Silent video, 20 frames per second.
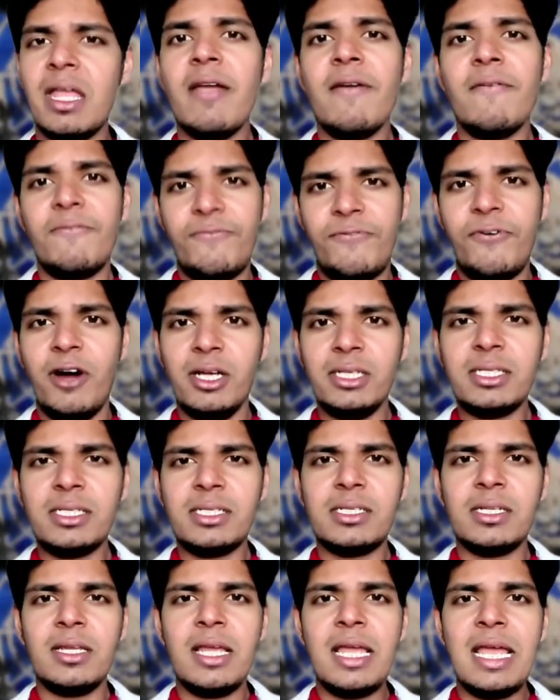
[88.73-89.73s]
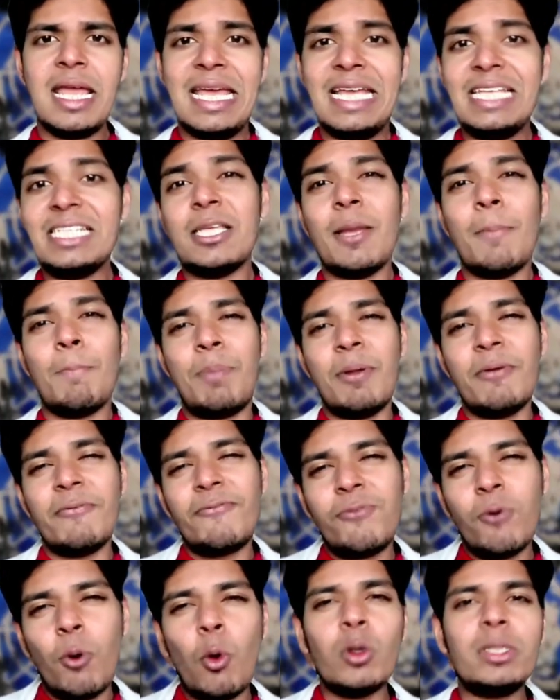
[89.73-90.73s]
First is
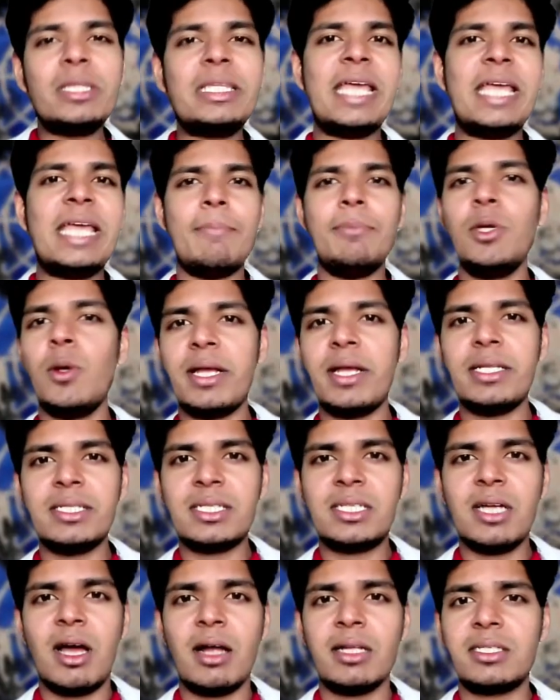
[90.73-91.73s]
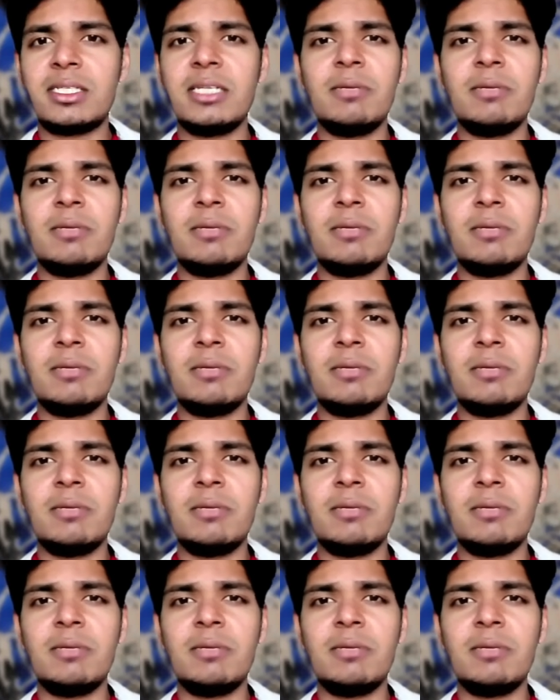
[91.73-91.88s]
before the MUN starts.